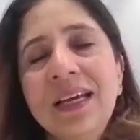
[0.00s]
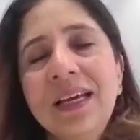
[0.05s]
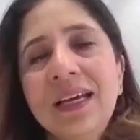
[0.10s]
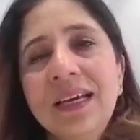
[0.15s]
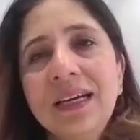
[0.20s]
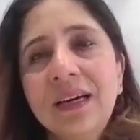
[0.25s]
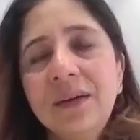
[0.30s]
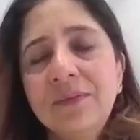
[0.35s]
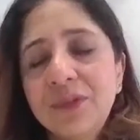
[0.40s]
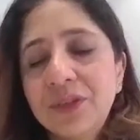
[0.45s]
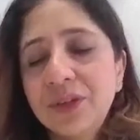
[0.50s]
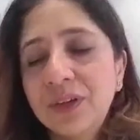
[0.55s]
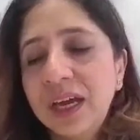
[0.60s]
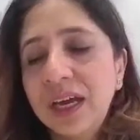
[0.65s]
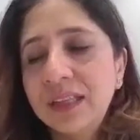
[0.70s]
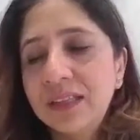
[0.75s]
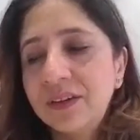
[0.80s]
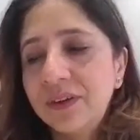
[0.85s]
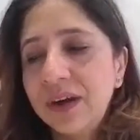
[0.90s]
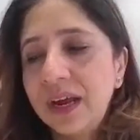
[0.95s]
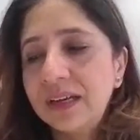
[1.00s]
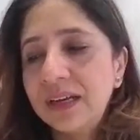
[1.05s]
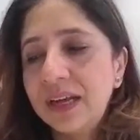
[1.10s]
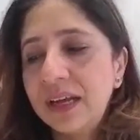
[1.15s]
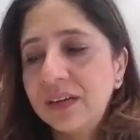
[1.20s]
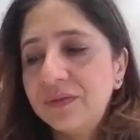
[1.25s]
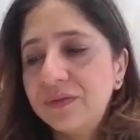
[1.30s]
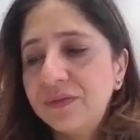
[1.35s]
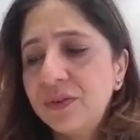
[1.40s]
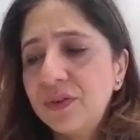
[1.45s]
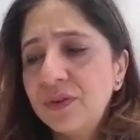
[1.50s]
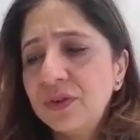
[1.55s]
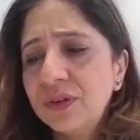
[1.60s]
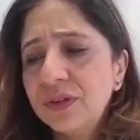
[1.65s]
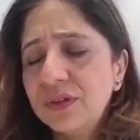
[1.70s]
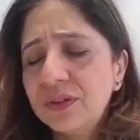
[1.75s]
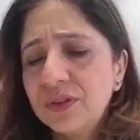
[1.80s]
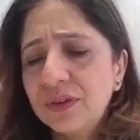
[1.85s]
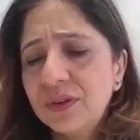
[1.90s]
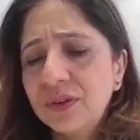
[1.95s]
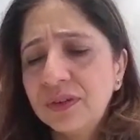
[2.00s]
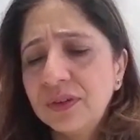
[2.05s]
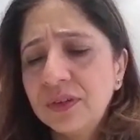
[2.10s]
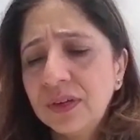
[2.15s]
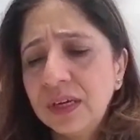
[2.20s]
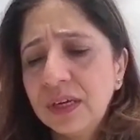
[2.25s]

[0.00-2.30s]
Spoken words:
come together and focus on